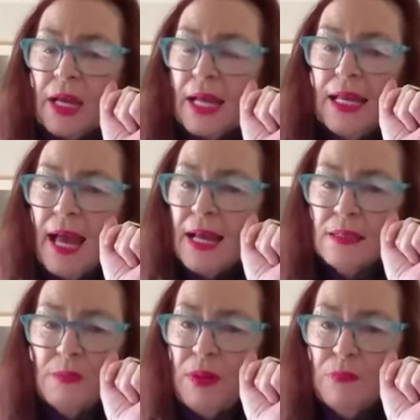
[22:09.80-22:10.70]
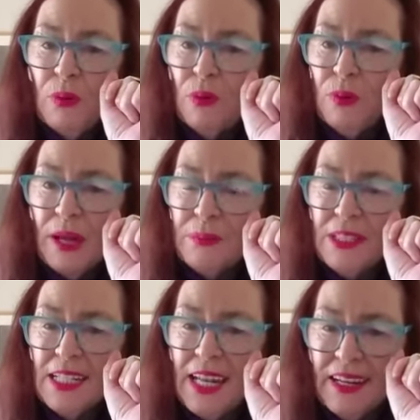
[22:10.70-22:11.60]
He hasn't been pulled up
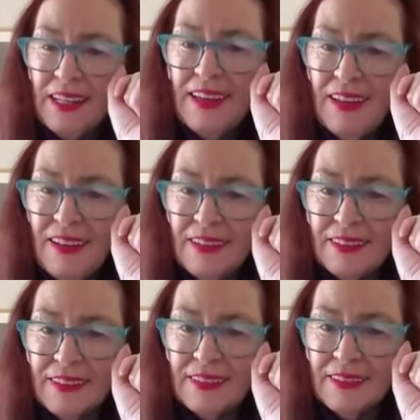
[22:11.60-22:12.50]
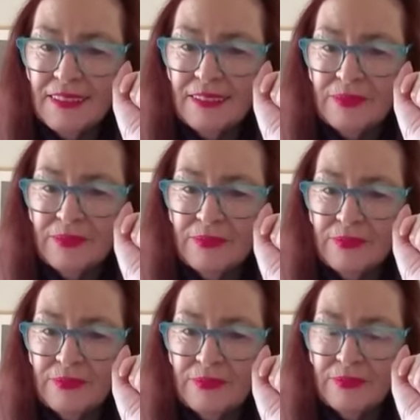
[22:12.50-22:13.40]
in 10 years.
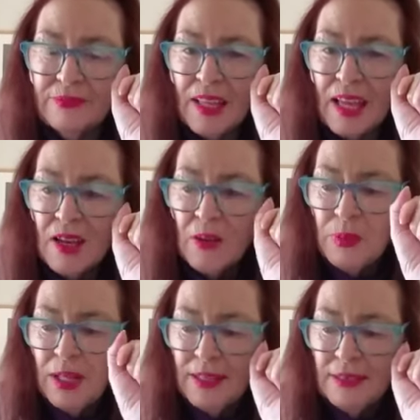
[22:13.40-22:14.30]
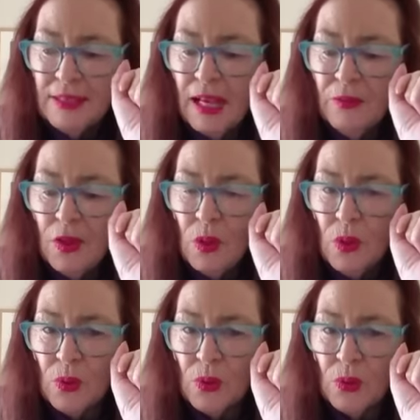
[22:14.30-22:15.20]
But let's have a
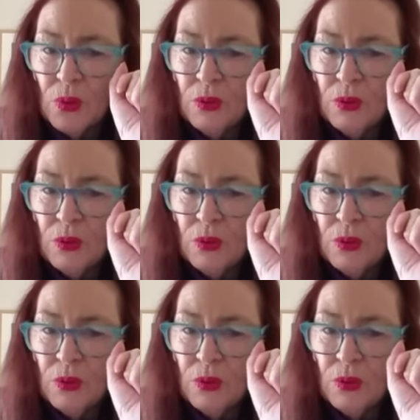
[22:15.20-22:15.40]
look.